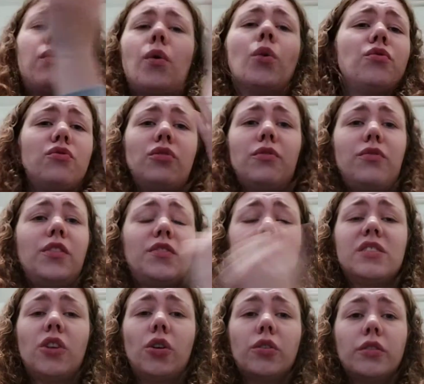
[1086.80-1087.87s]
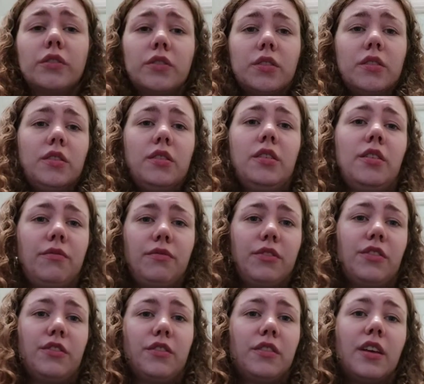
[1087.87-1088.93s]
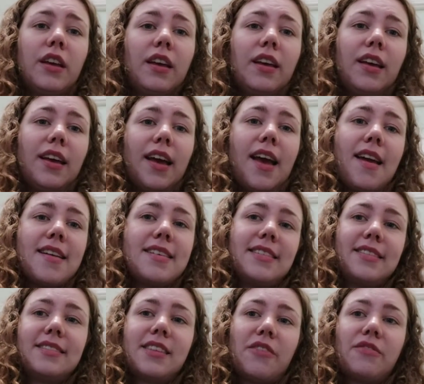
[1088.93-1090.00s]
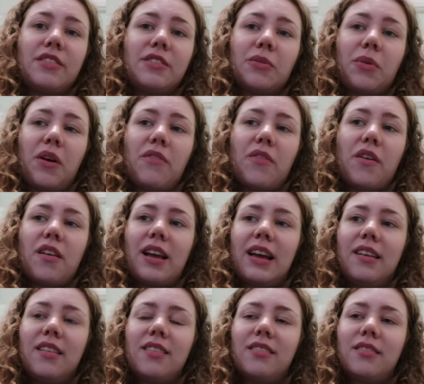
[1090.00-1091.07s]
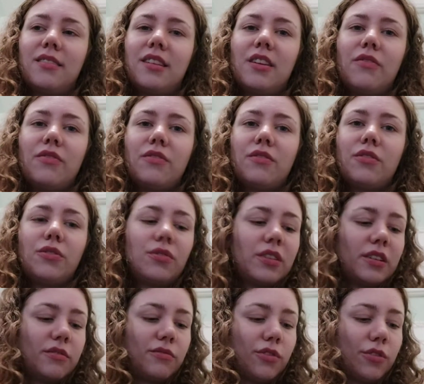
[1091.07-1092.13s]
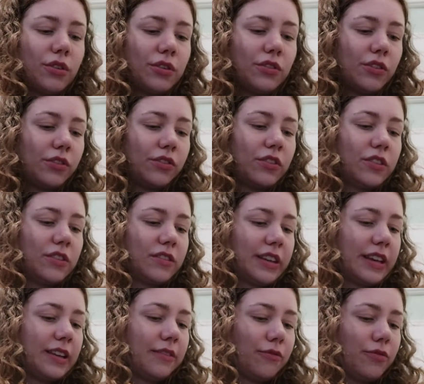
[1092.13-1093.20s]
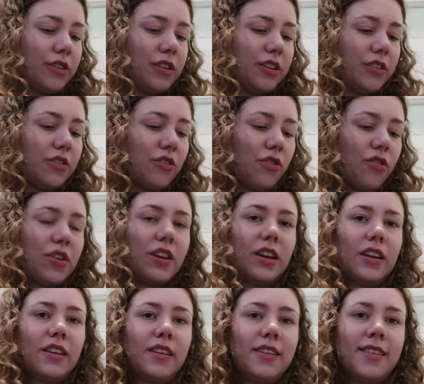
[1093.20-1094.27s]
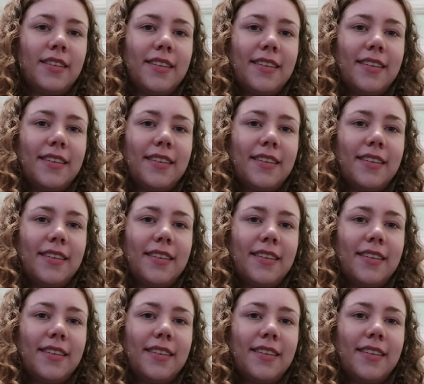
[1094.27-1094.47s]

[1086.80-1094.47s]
150 songs of the 80s and 70s or whatever, like they never include like rock songs, and it's like really annoying.